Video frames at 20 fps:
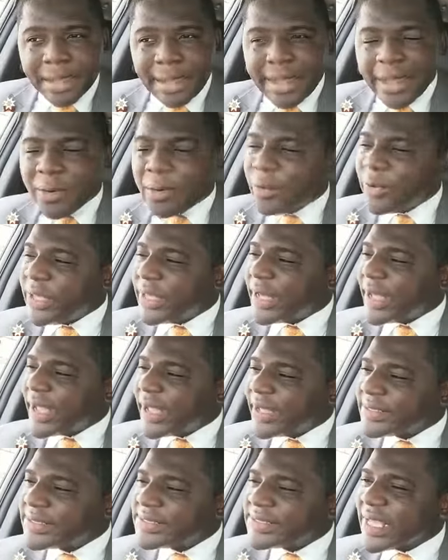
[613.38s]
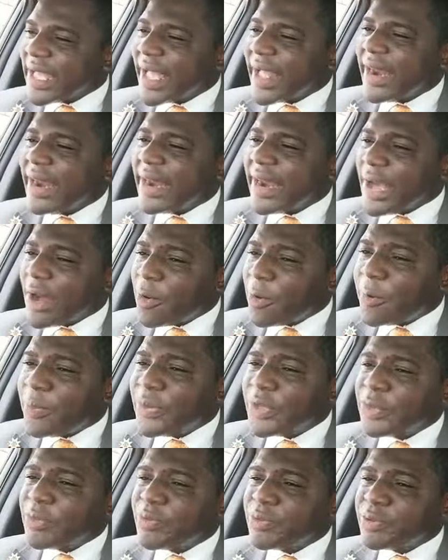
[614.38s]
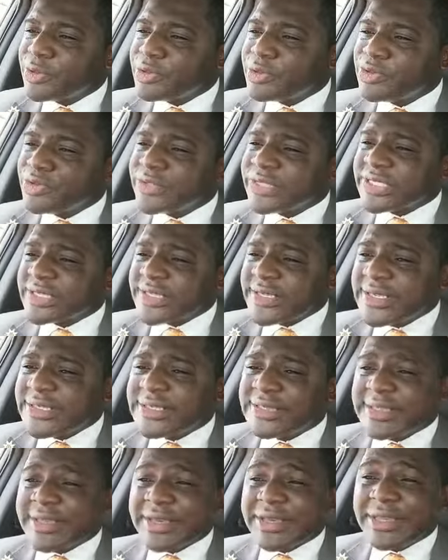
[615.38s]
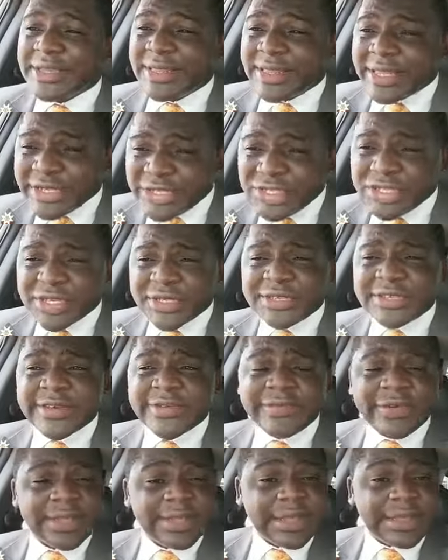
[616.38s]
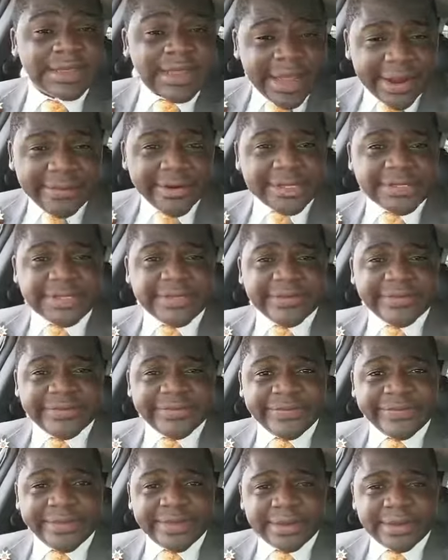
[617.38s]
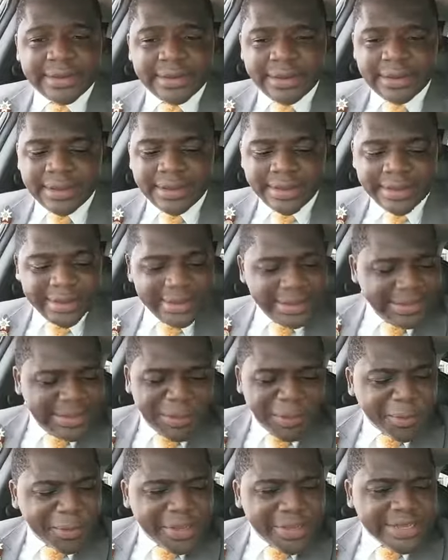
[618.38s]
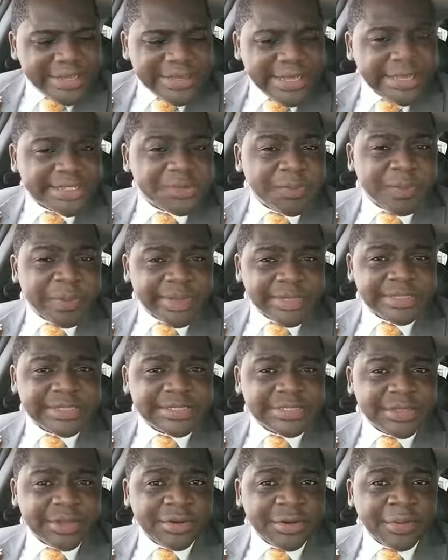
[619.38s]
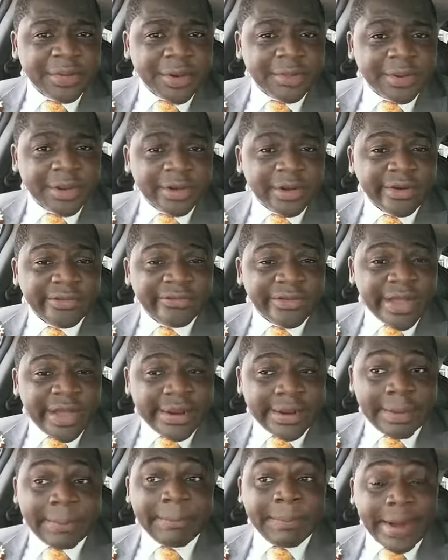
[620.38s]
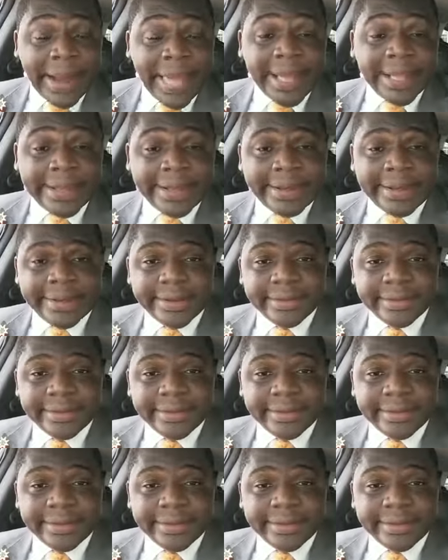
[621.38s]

And we can't allow people to seize the initiative and the narrative in a way that paints the Republic of Ghana black.